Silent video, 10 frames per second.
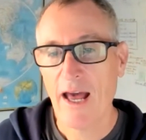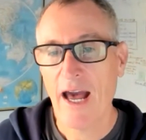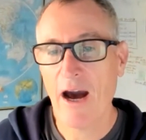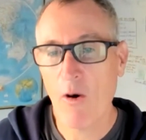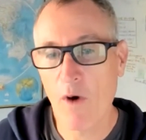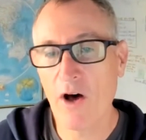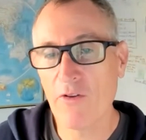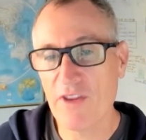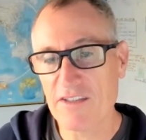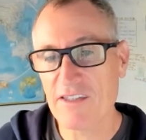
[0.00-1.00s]
how well
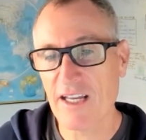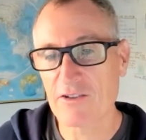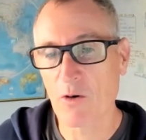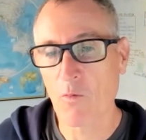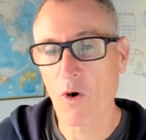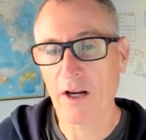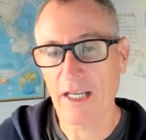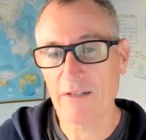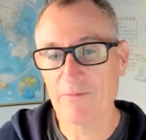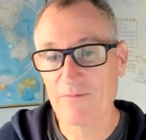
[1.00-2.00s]
these things are working